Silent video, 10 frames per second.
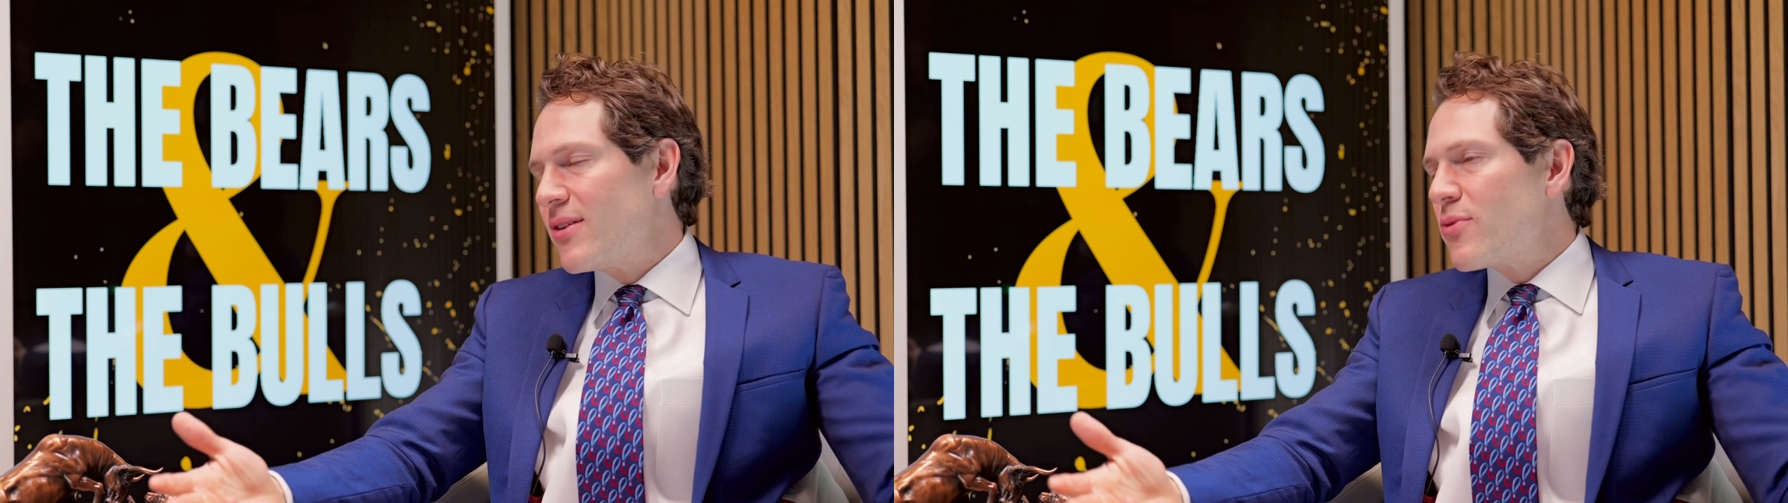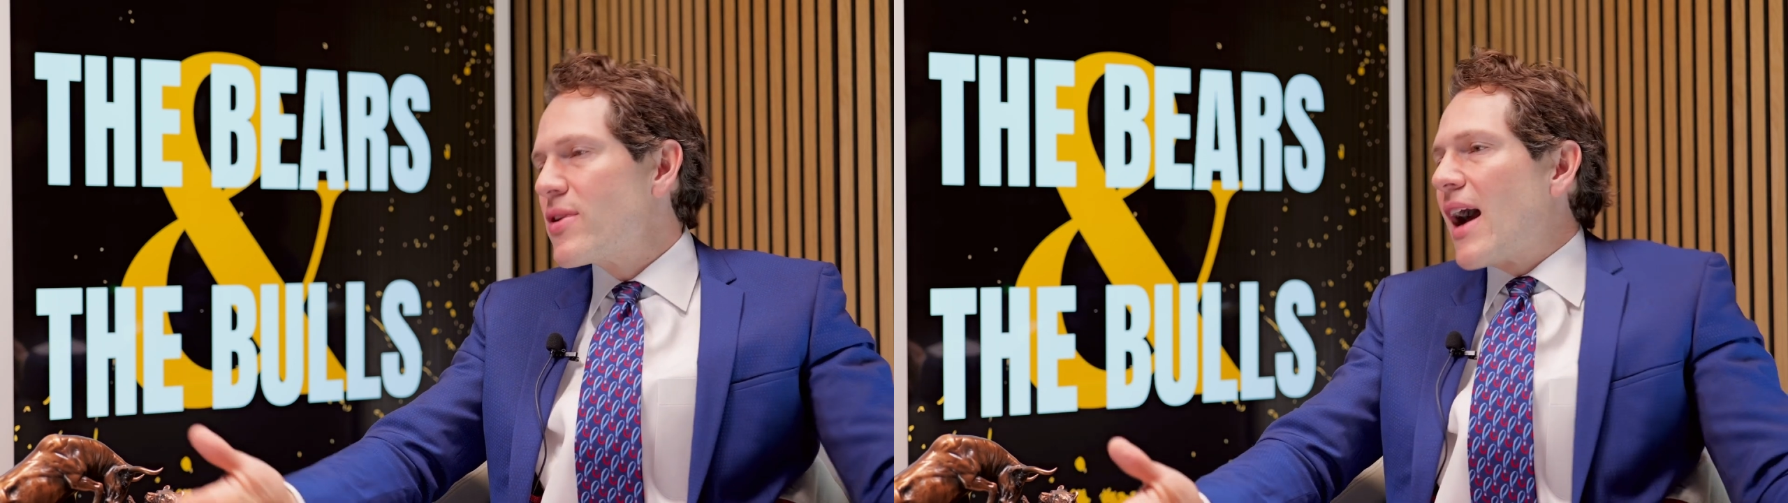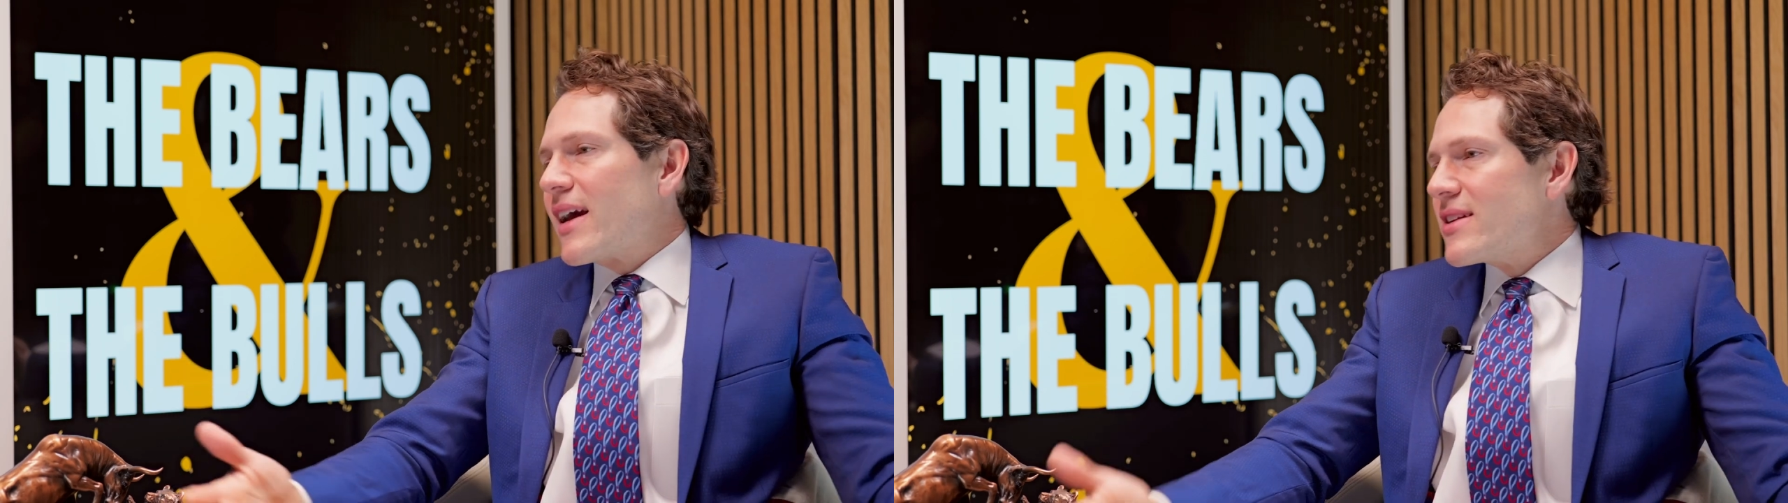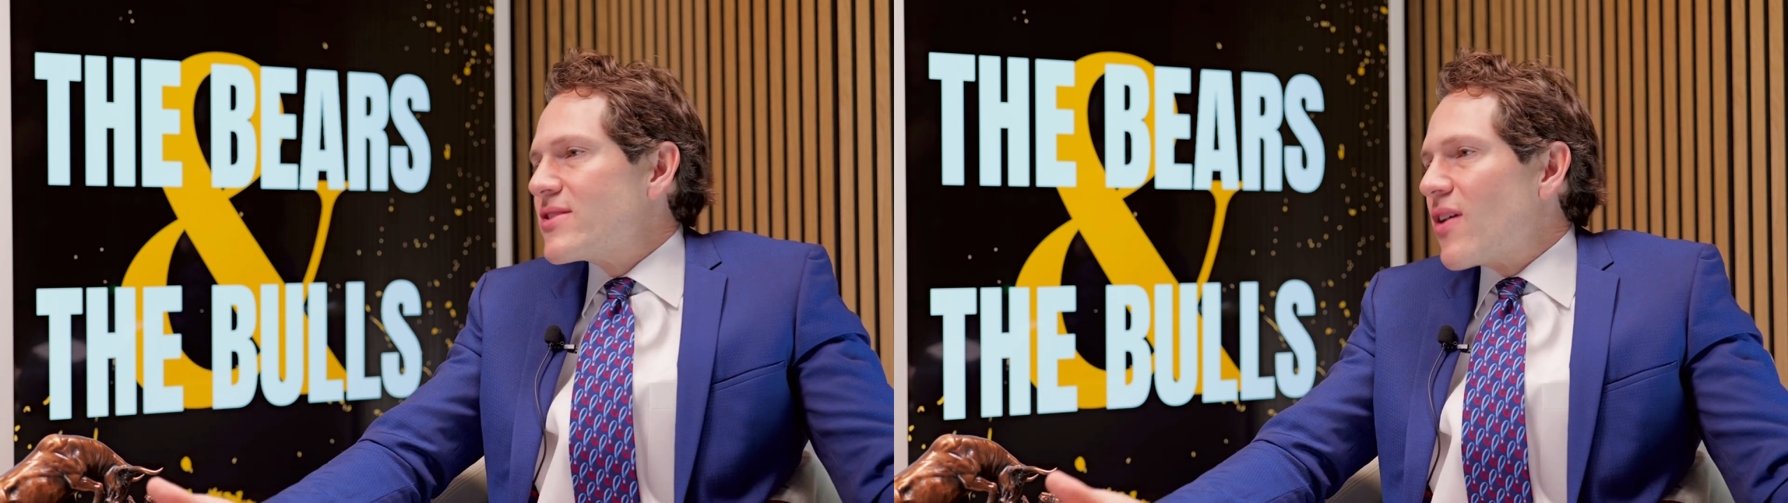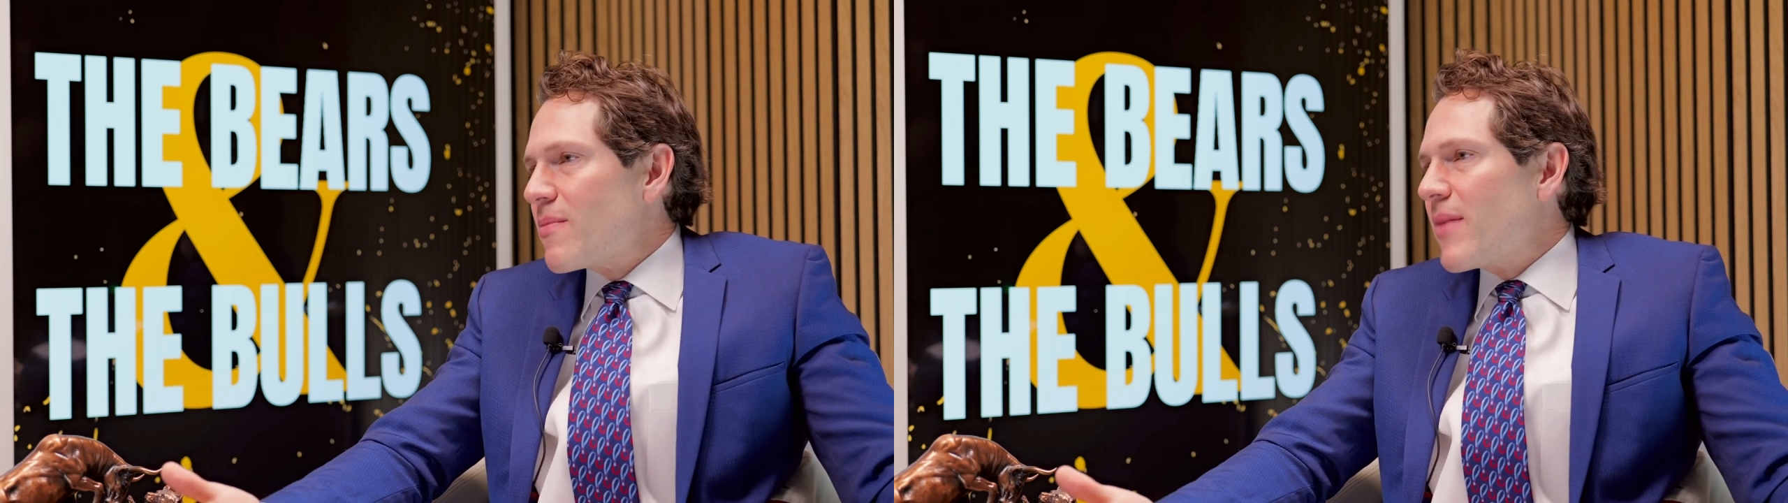we're not going to
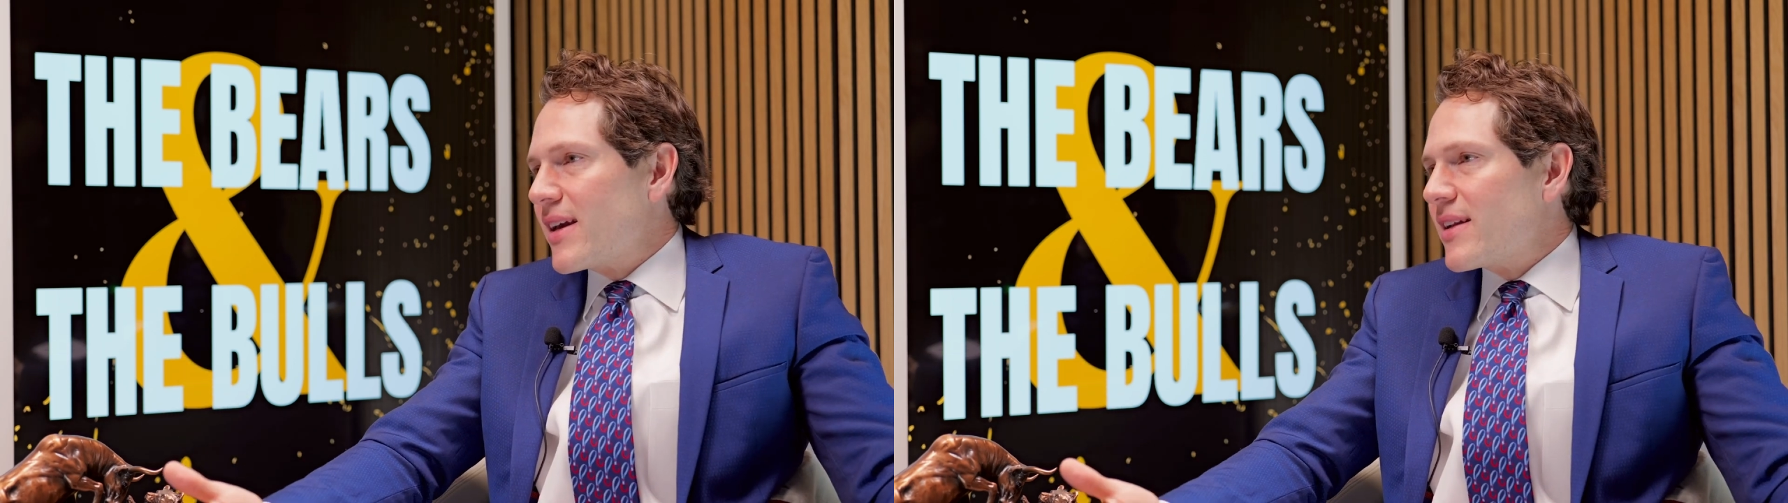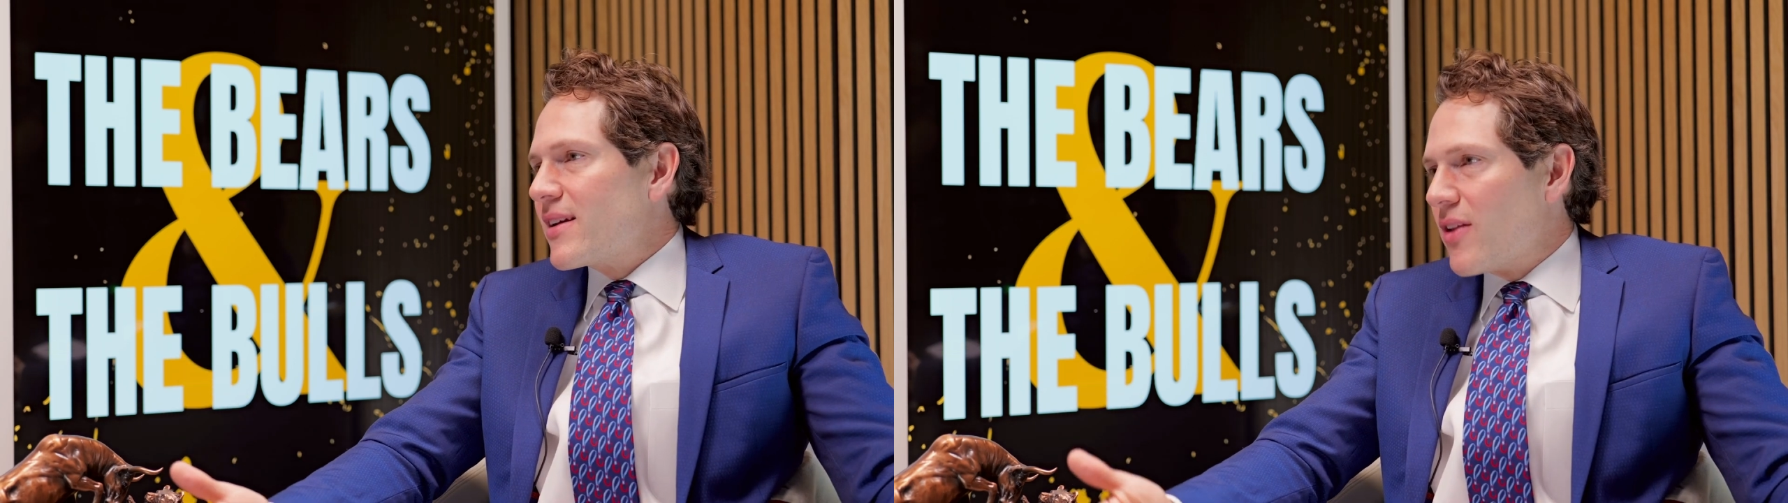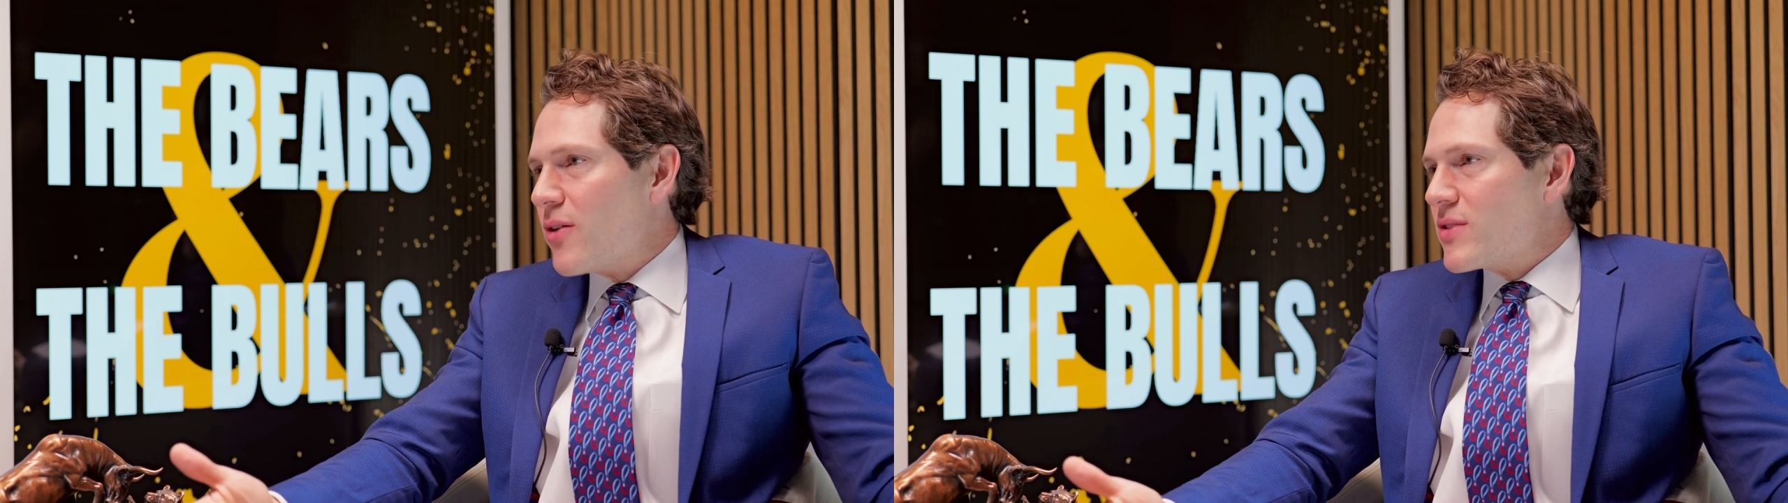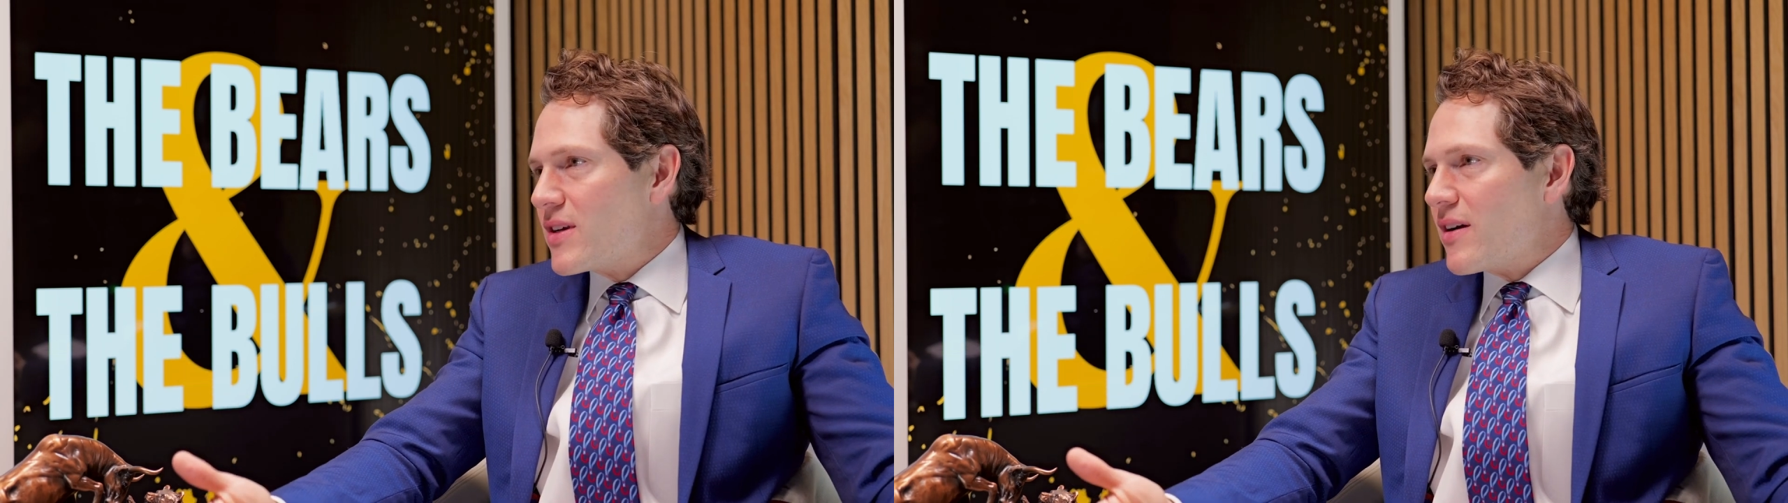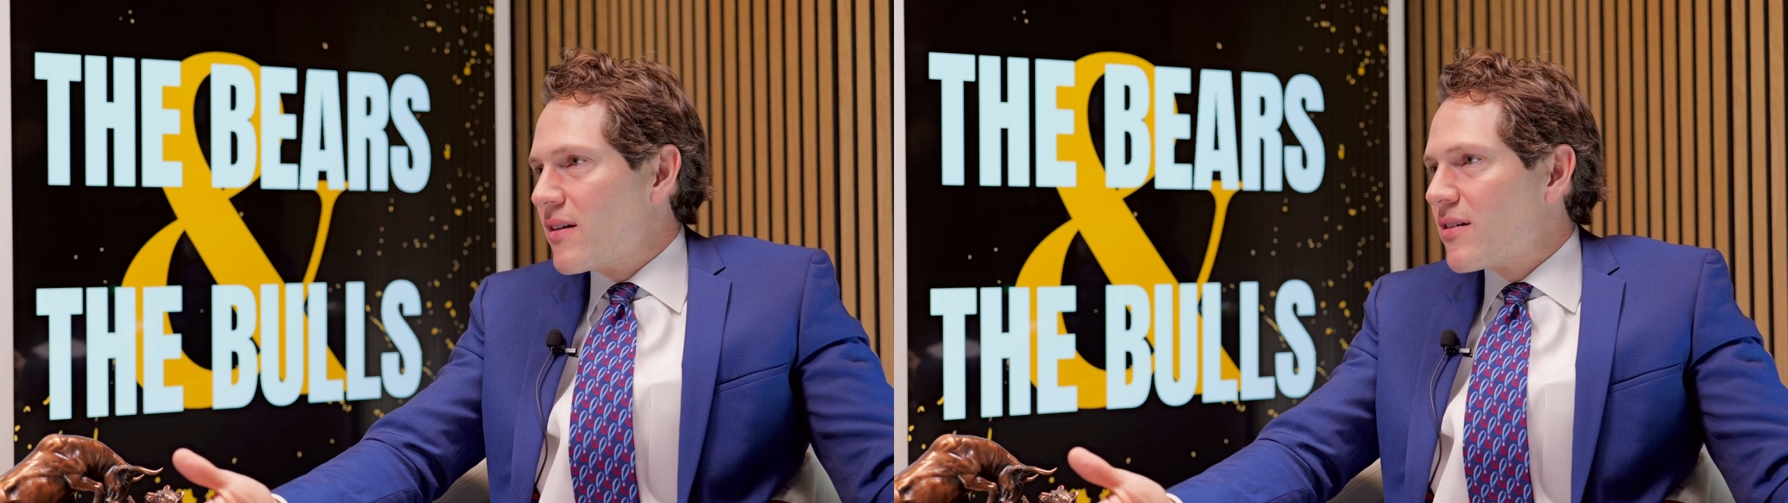start making clothes here,